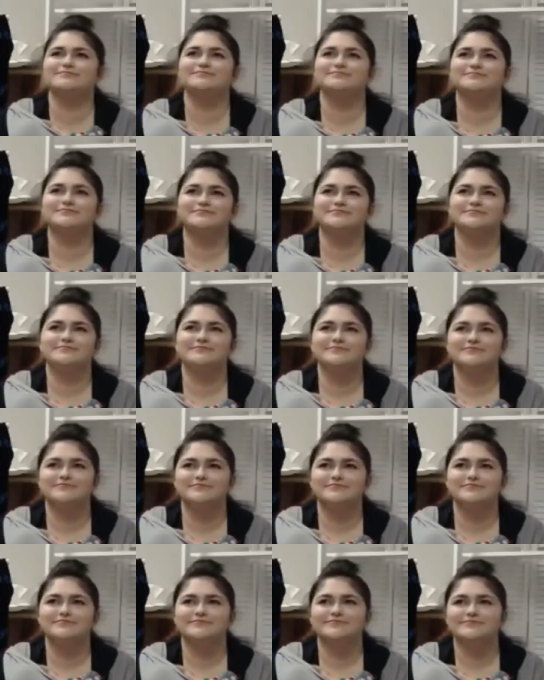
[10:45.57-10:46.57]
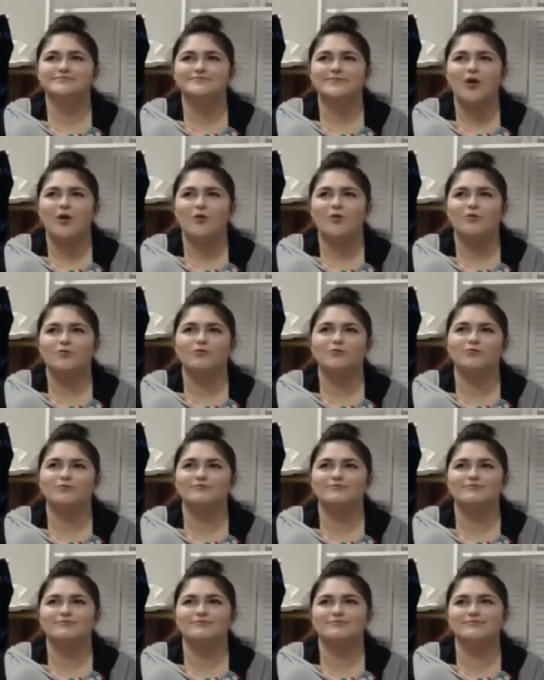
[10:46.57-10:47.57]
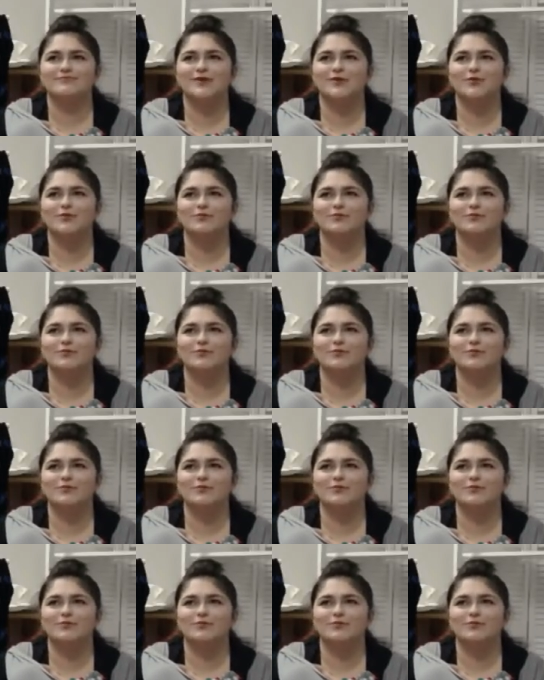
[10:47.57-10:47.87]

Nobody speaks.